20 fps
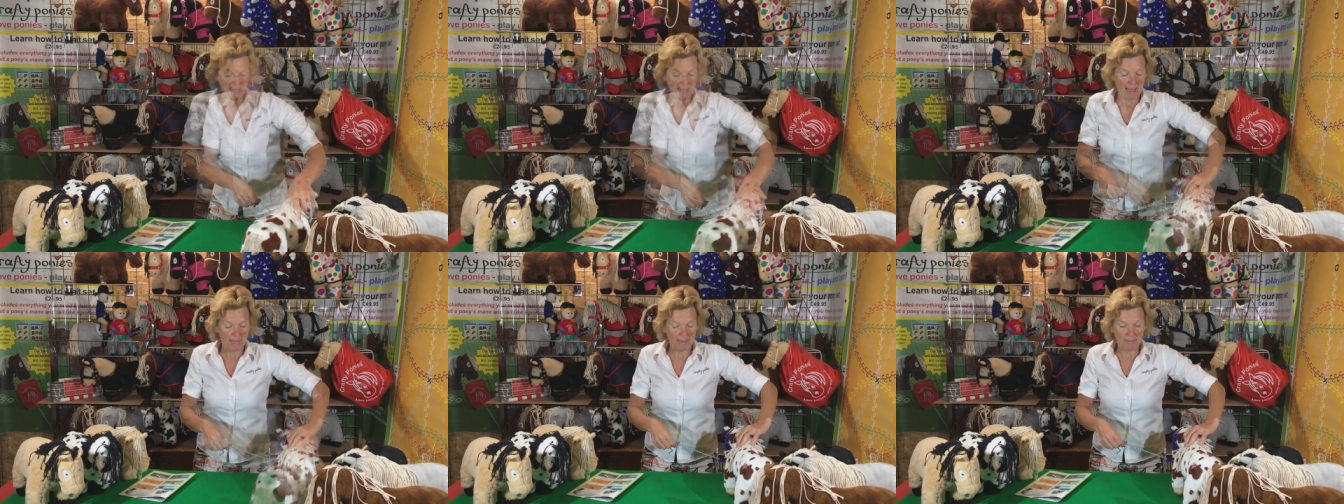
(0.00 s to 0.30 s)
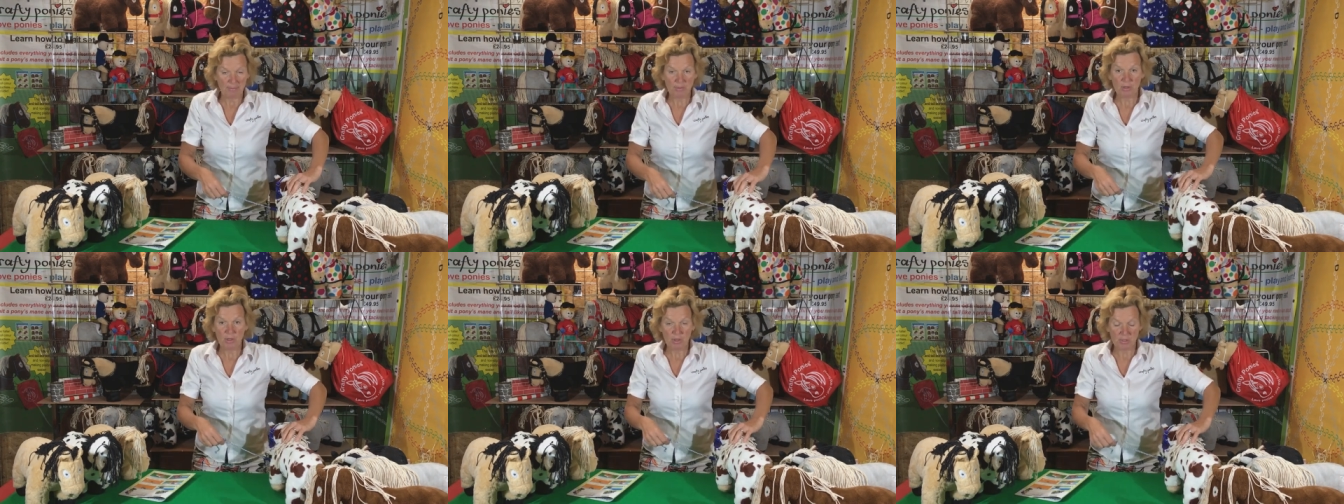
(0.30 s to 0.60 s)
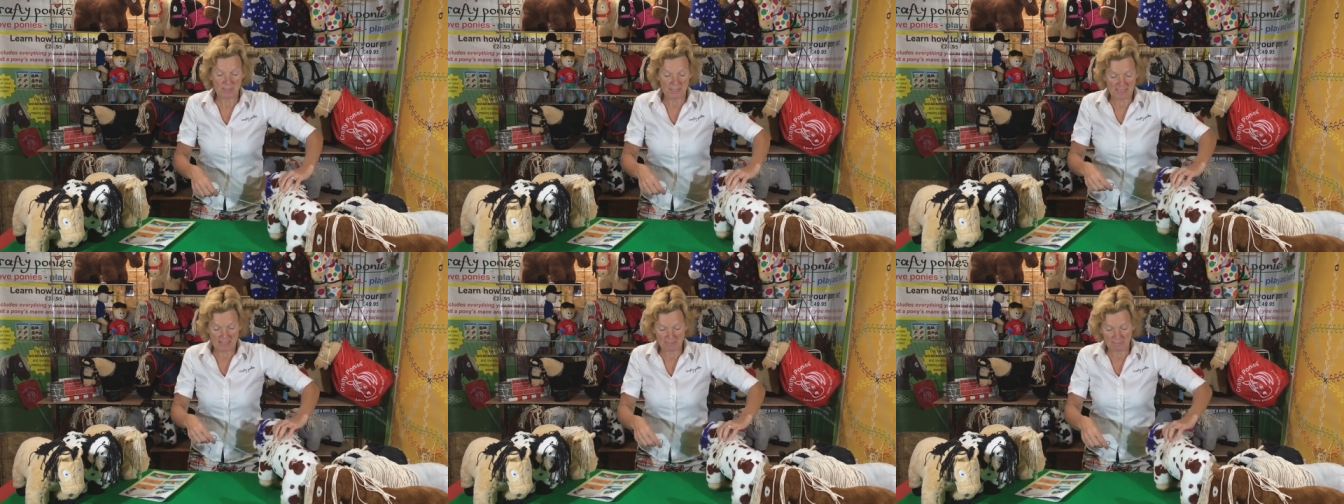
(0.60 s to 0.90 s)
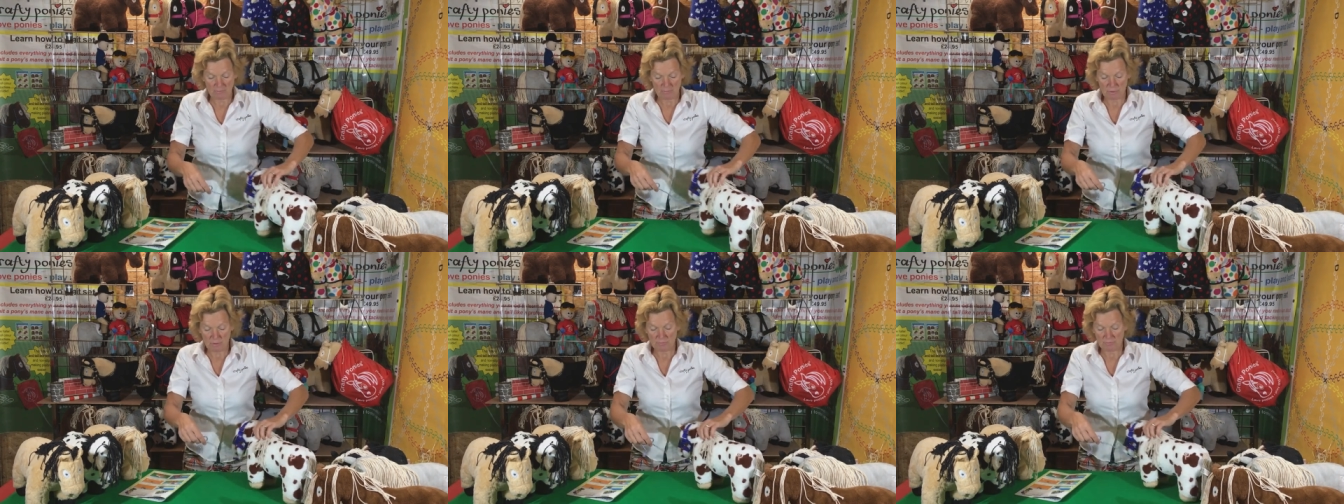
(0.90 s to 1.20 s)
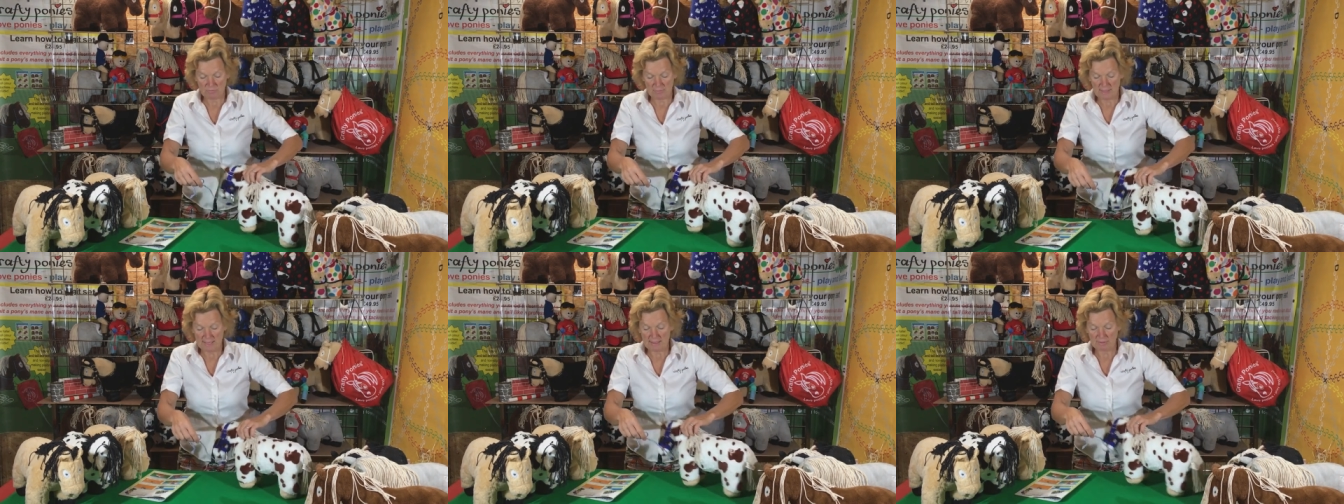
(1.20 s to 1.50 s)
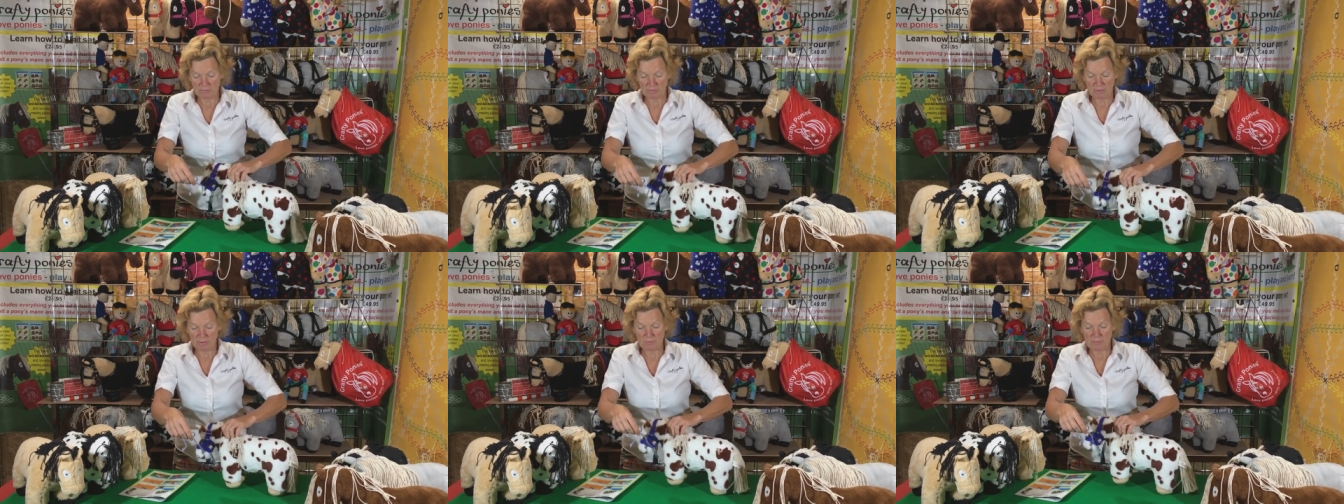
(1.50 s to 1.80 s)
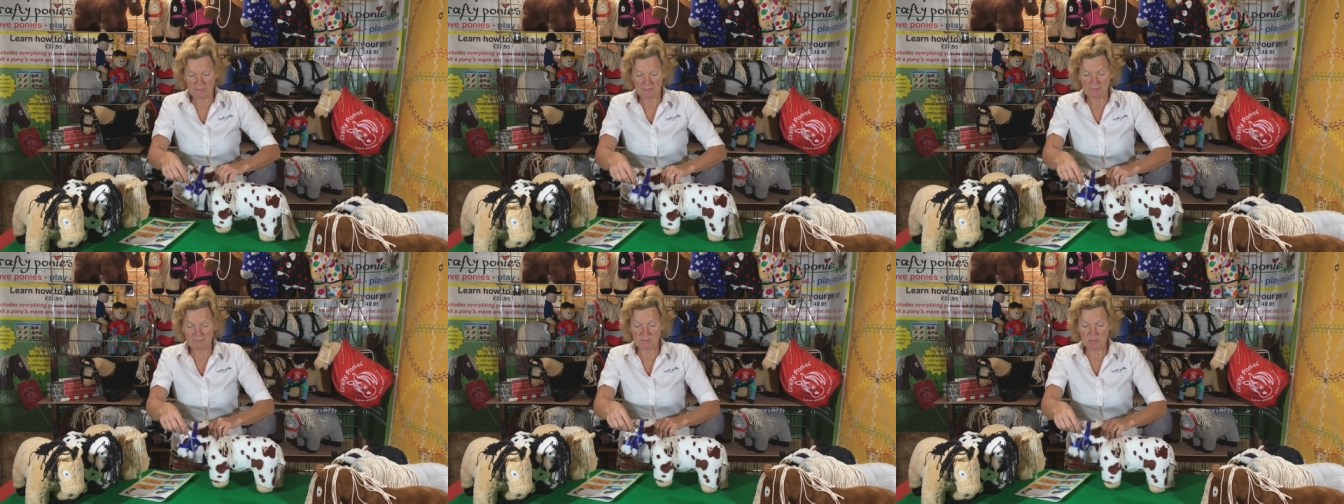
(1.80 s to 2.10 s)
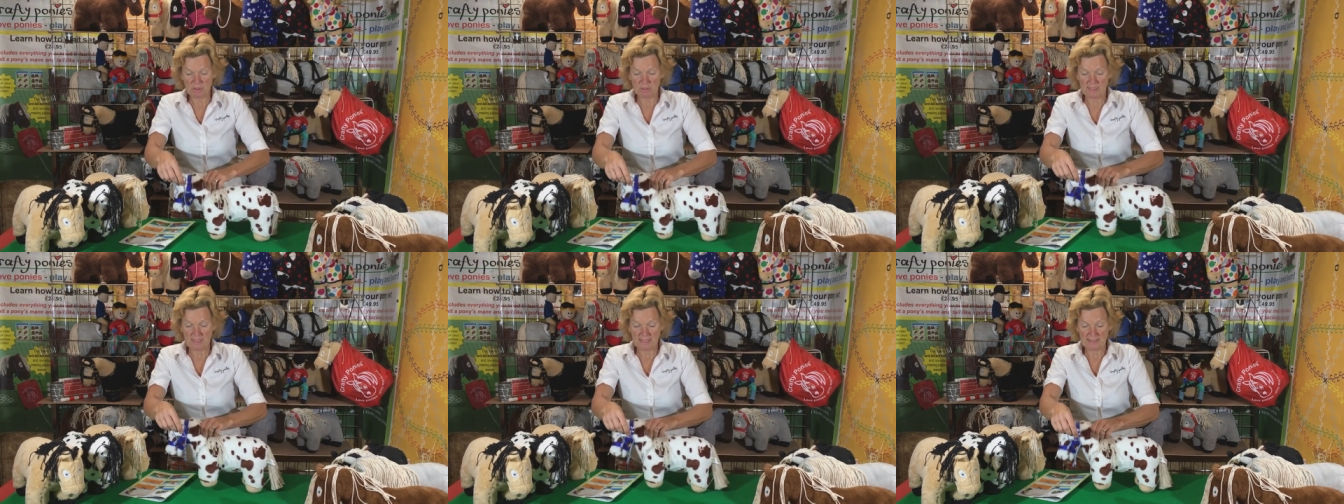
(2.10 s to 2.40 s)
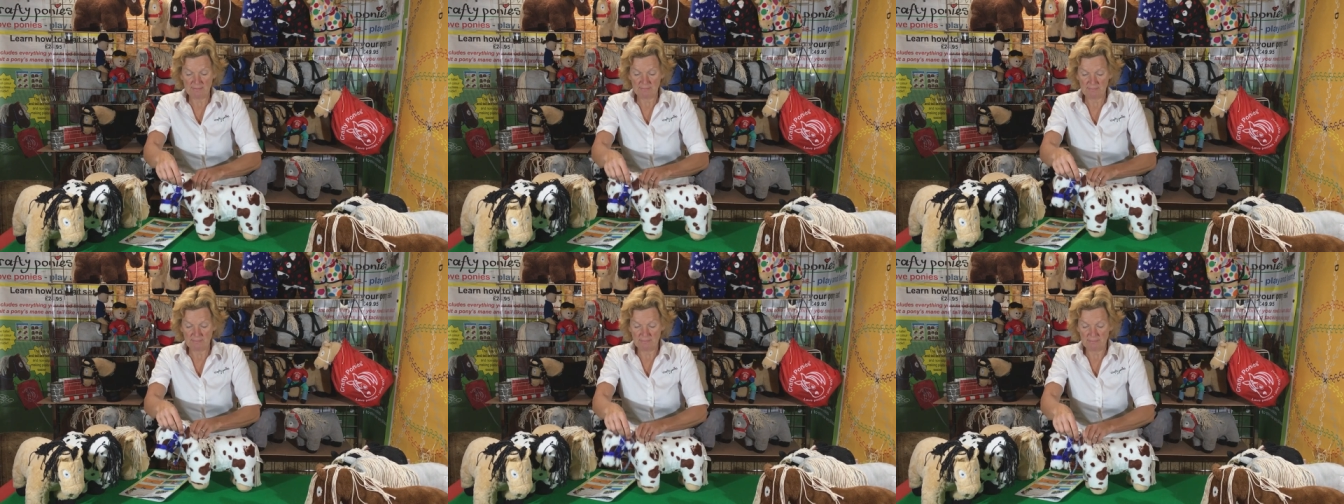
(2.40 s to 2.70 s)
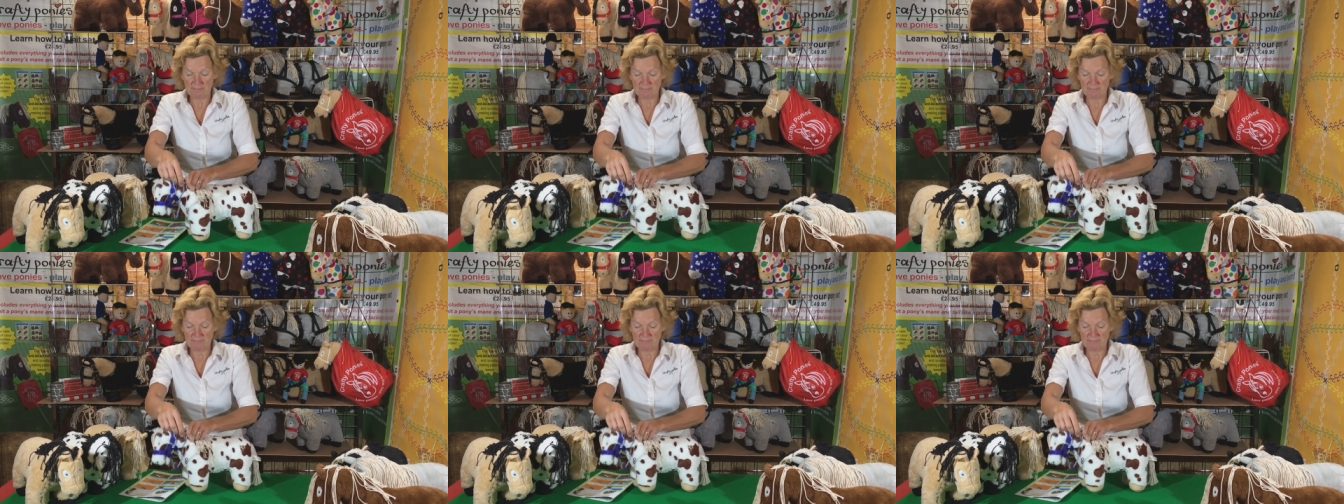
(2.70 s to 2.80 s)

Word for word: and the pony moves round with the machine.